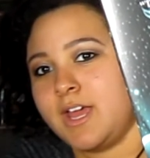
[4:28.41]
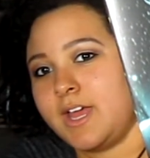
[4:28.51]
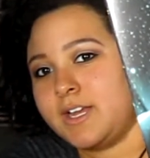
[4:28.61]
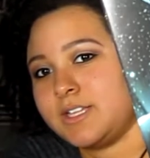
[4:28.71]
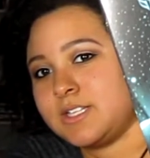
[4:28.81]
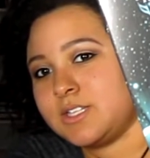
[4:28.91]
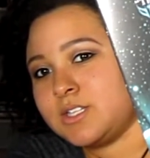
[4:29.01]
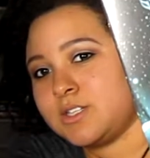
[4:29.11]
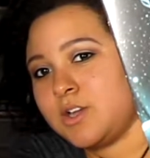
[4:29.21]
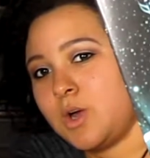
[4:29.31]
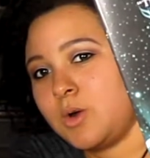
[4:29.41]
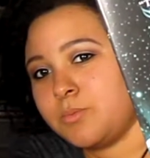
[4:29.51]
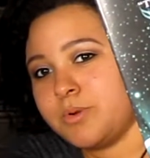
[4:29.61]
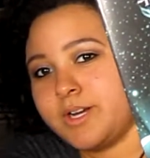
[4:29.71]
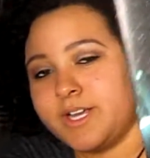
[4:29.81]
And this is so
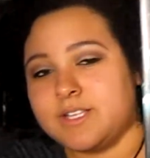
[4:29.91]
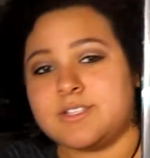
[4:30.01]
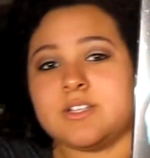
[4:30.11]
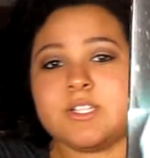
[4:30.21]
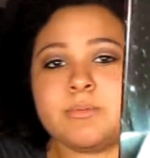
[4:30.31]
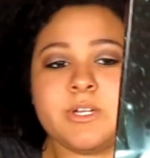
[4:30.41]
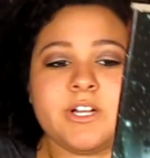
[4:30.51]
pretty, it has such a pretty